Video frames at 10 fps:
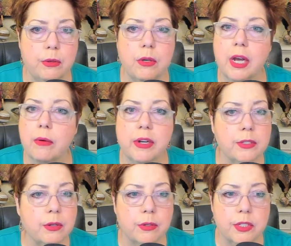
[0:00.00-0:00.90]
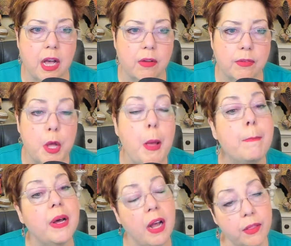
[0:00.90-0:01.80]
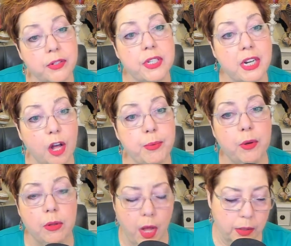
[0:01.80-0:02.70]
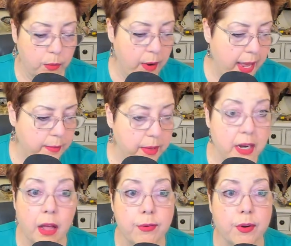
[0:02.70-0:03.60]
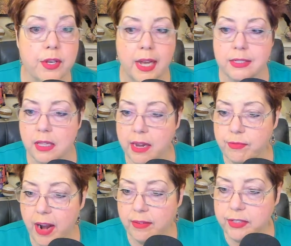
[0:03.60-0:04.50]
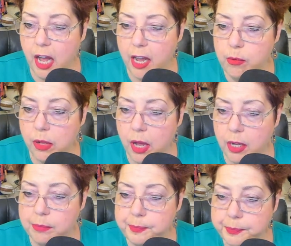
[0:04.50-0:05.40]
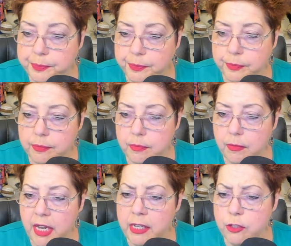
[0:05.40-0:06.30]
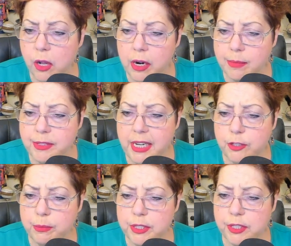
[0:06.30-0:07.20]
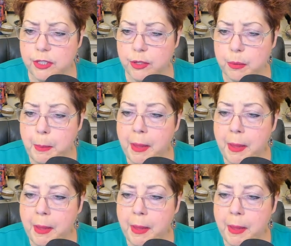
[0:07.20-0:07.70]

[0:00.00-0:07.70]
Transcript: You got to rescue yourself, but others can help you along the way. And I'll throw you guys a life raft. I will, Angel Heart, I'm sad you missed it too.